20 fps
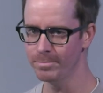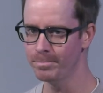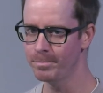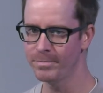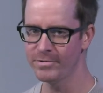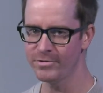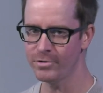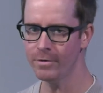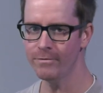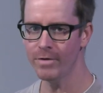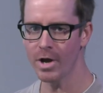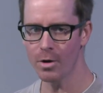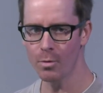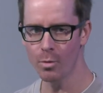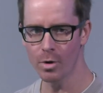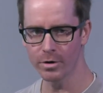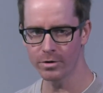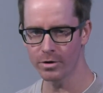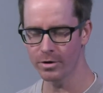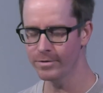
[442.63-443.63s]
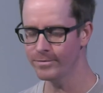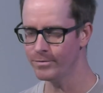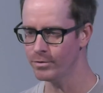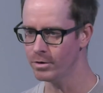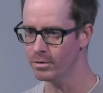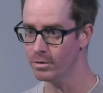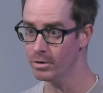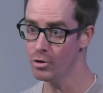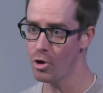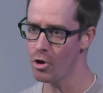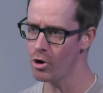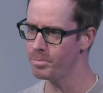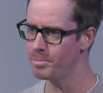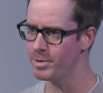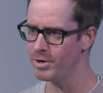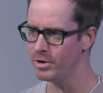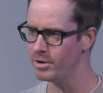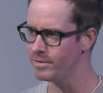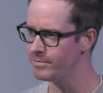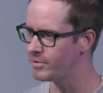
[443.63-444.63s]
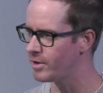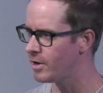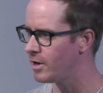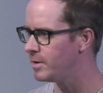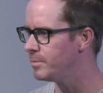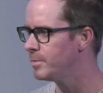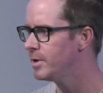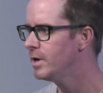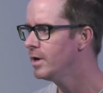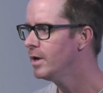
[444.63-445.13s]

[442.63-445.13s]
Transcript: surveil workers for a long period of time.